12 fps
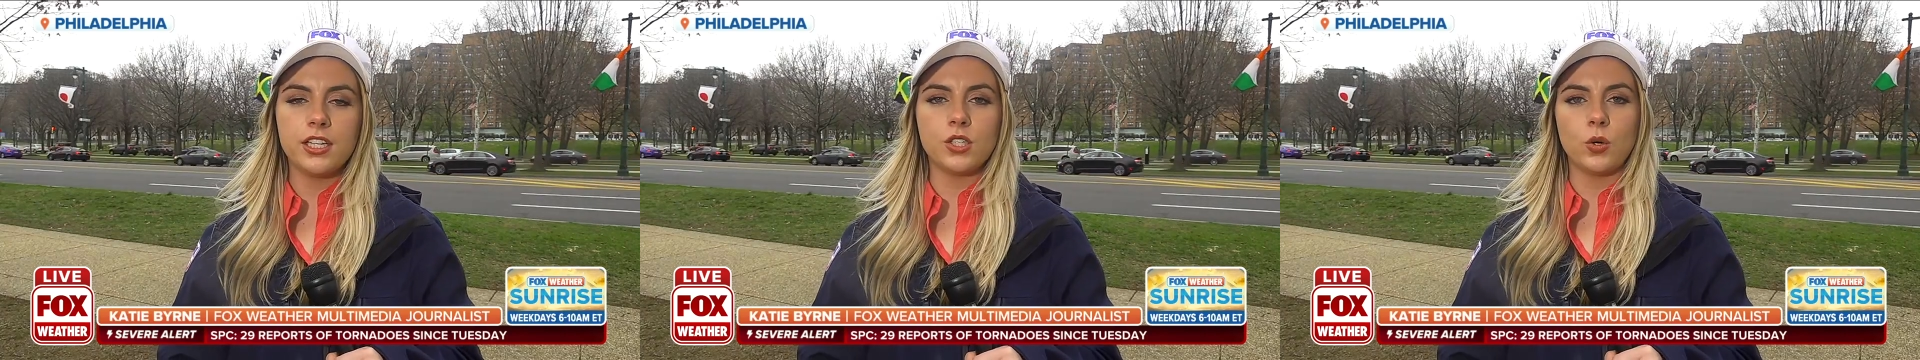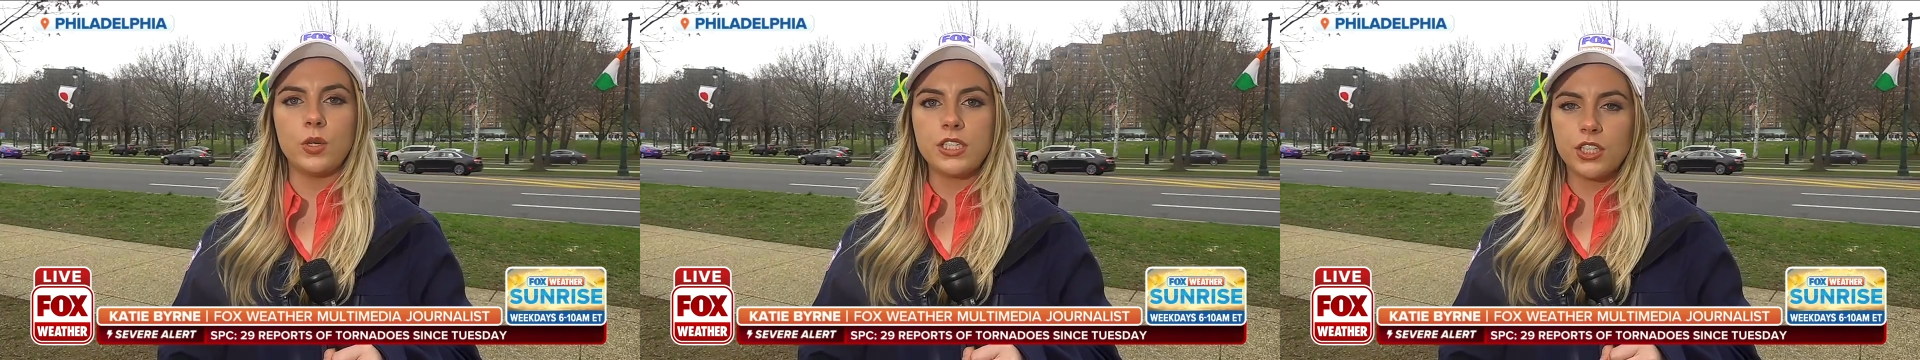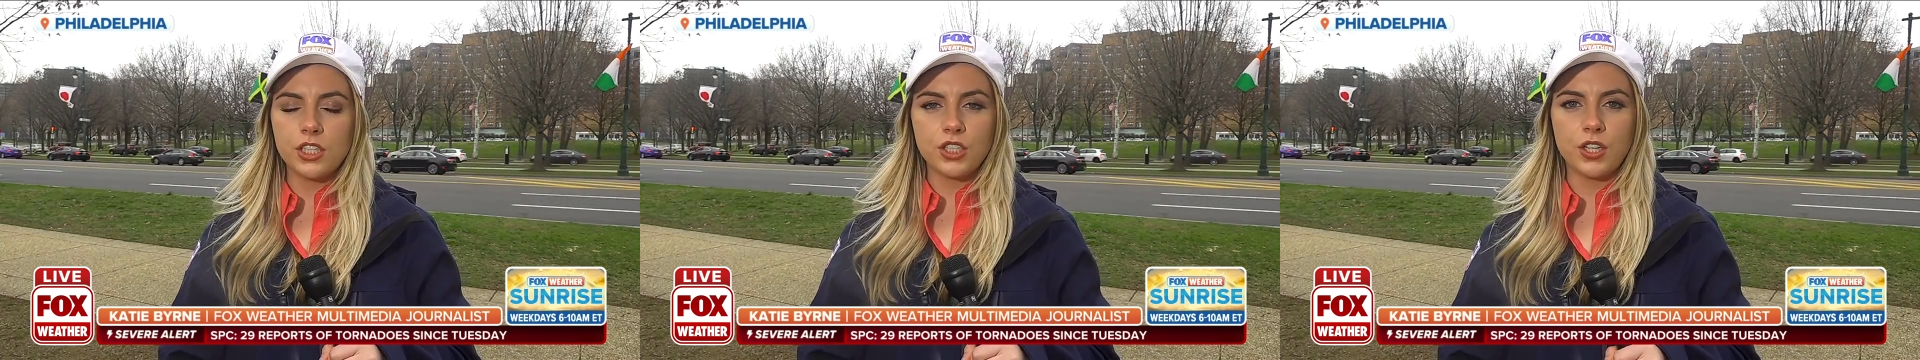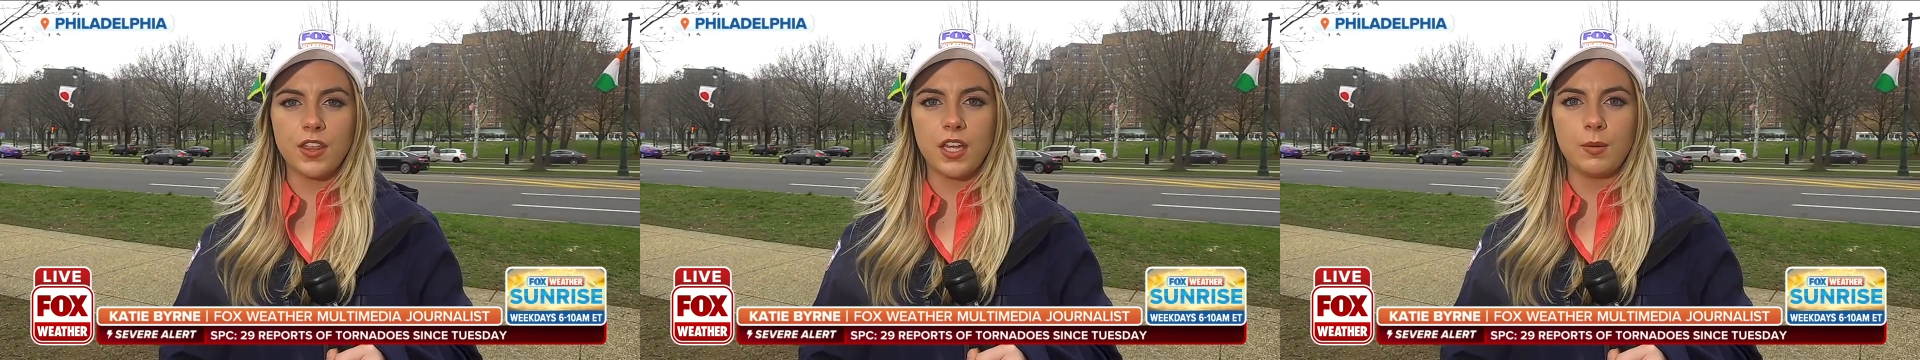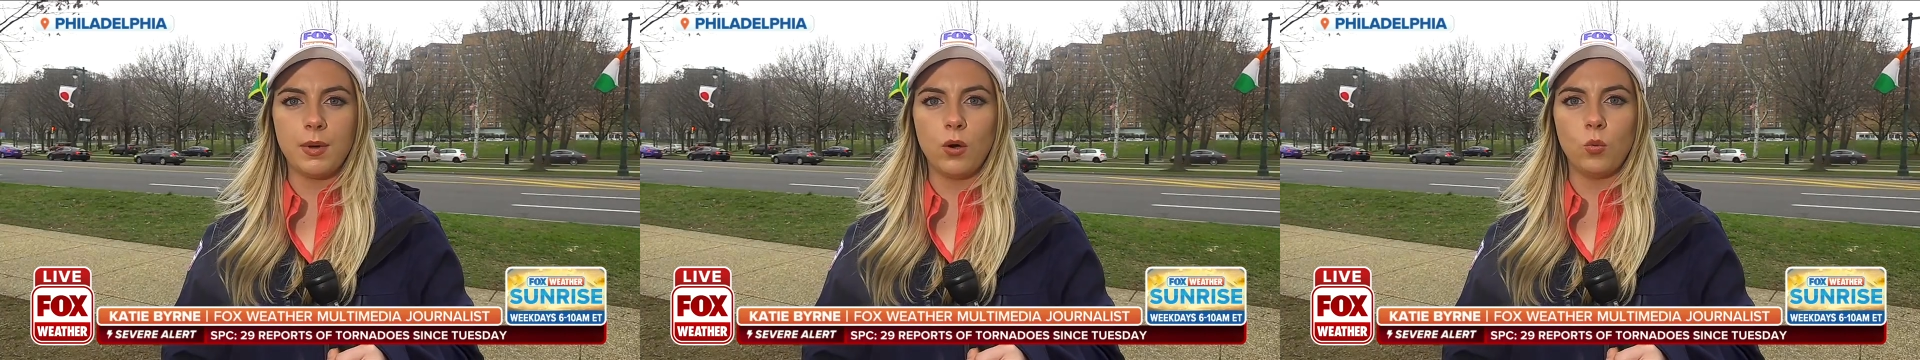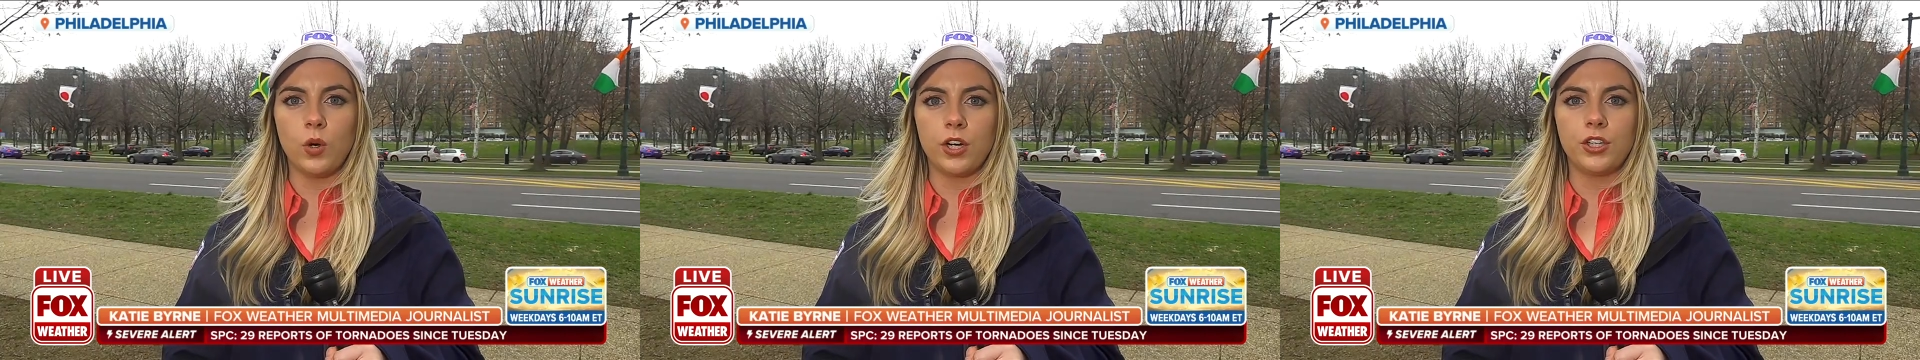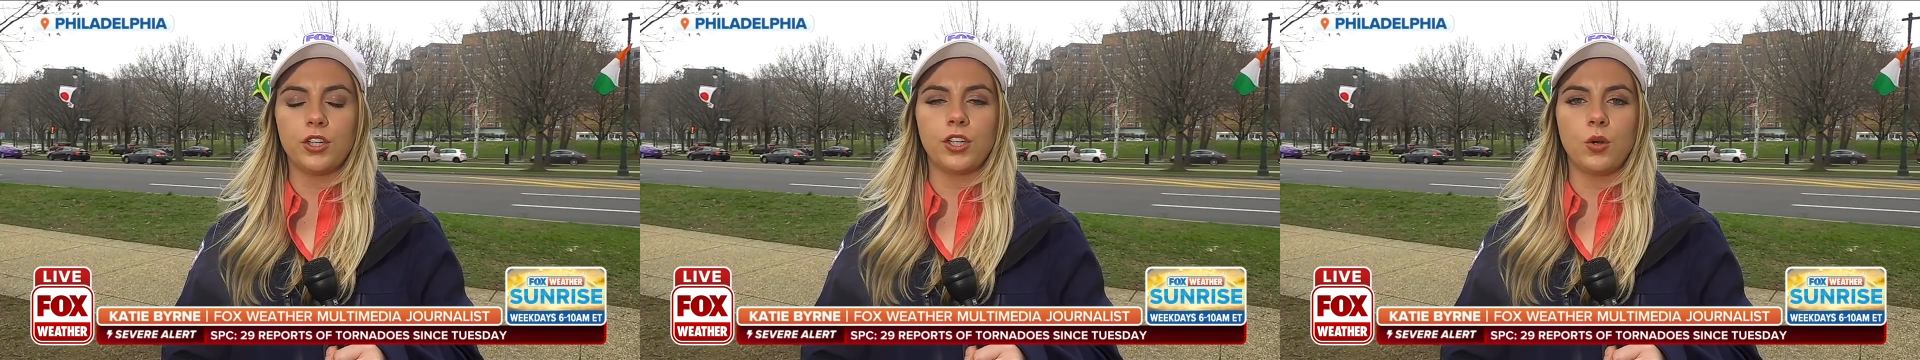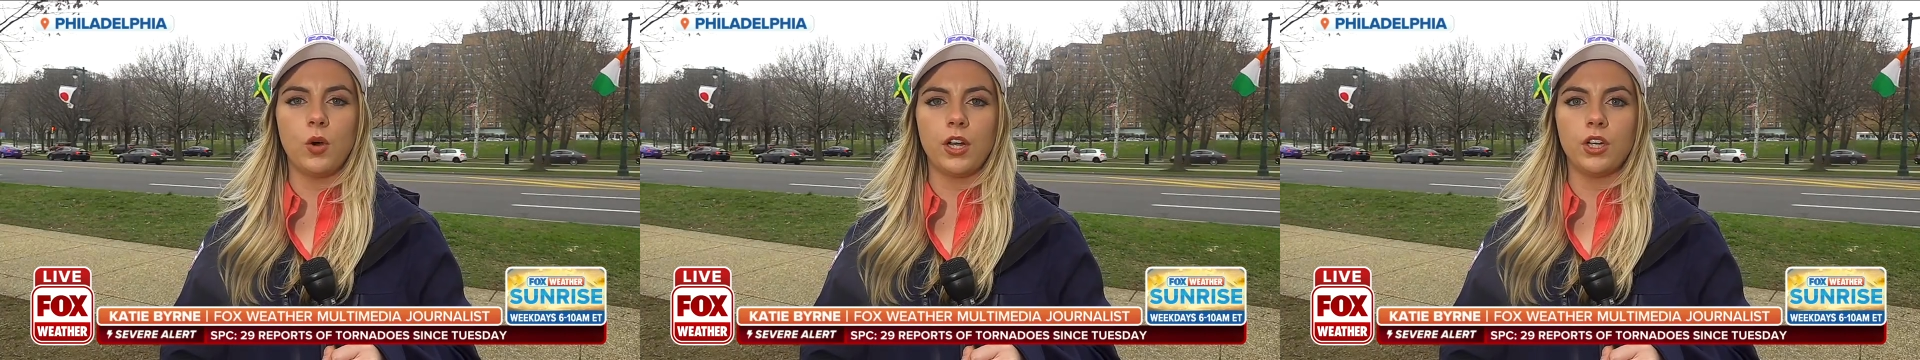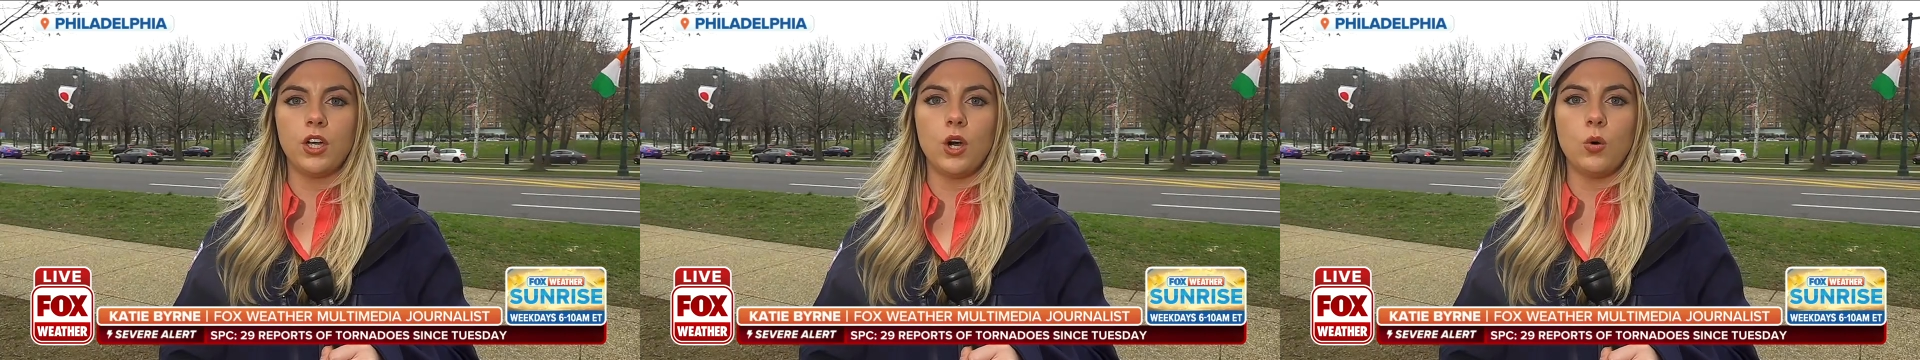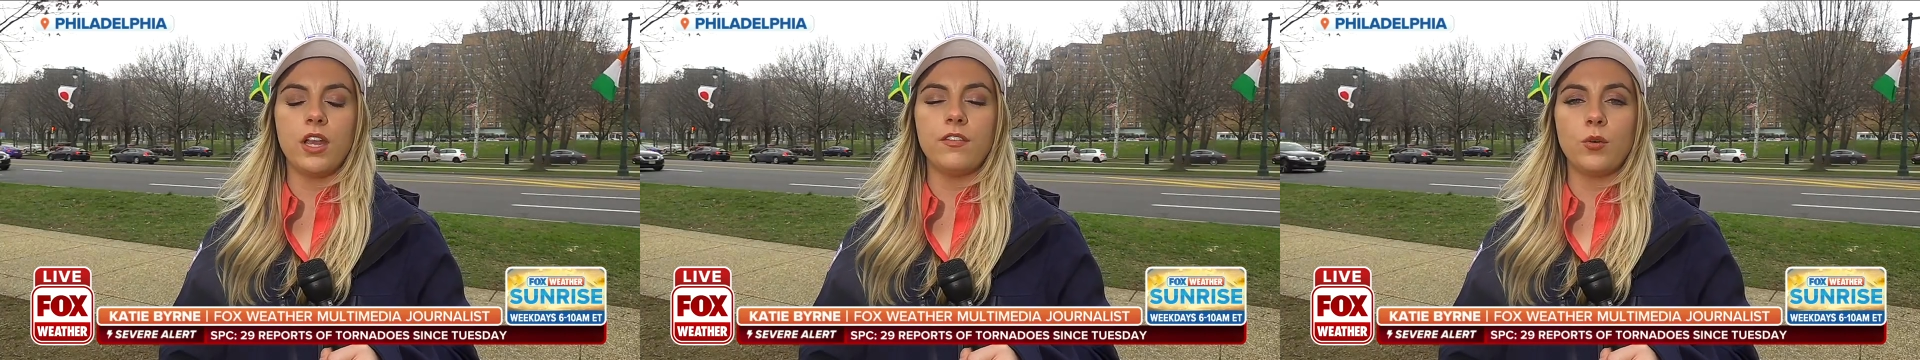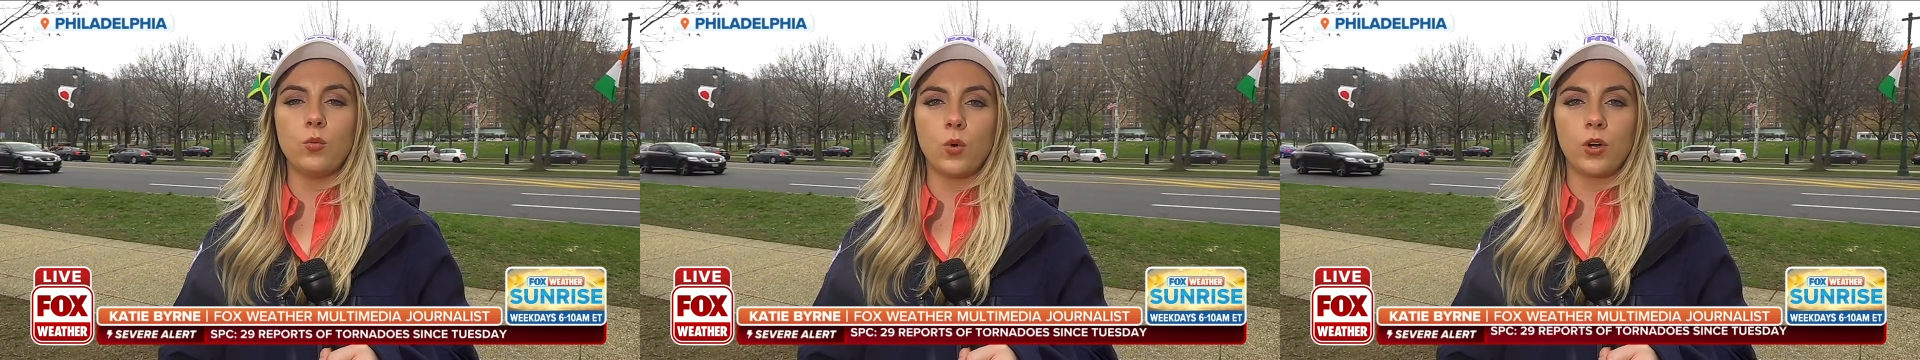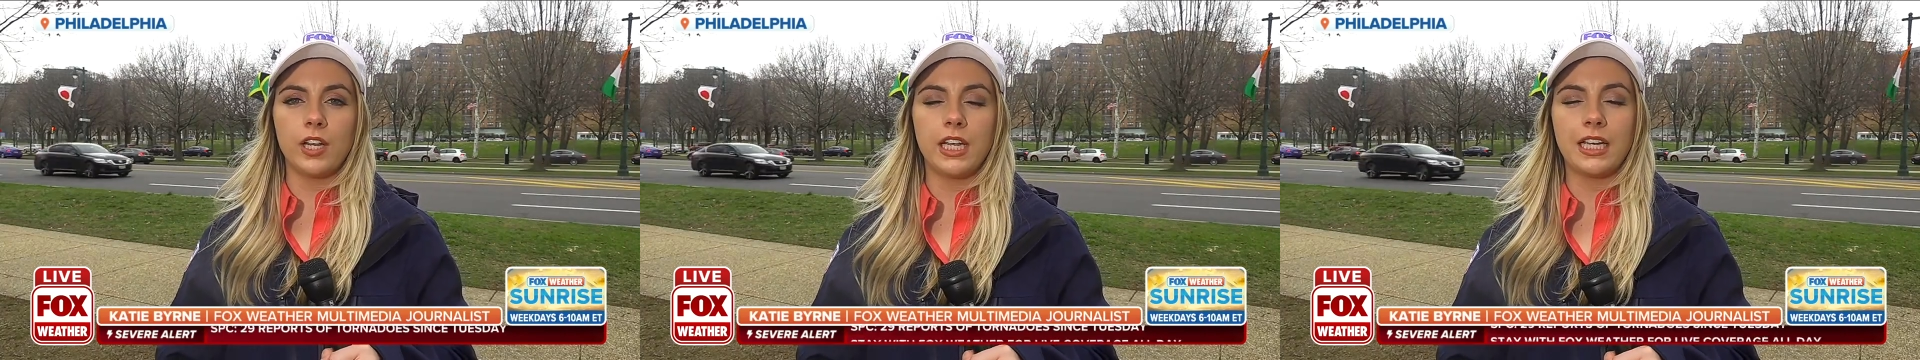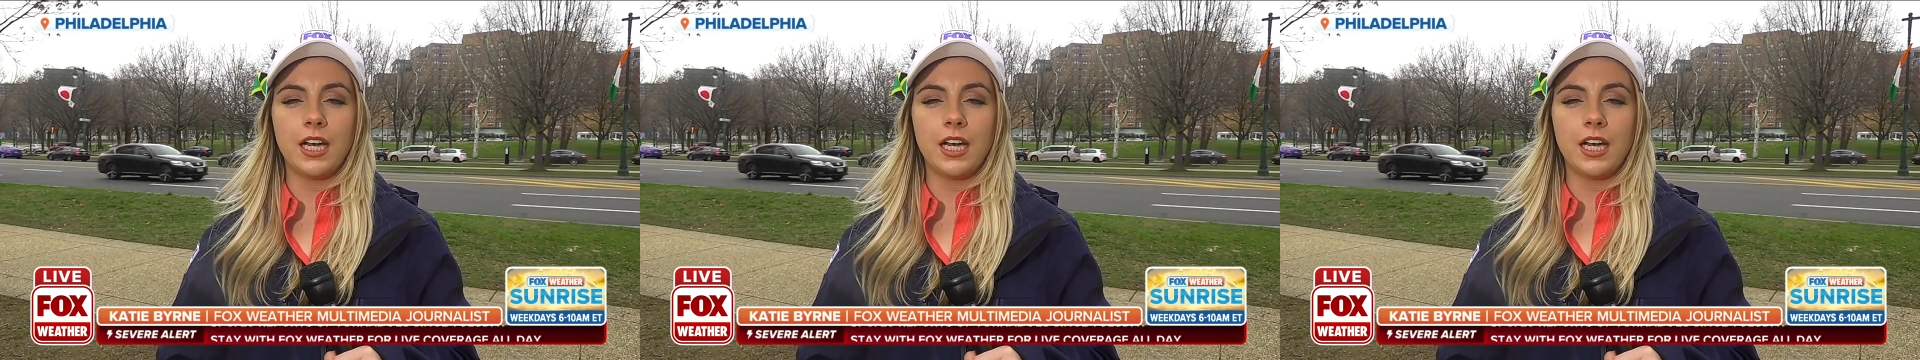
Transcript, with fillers: it's always good to think about where you're going to want to go if a warning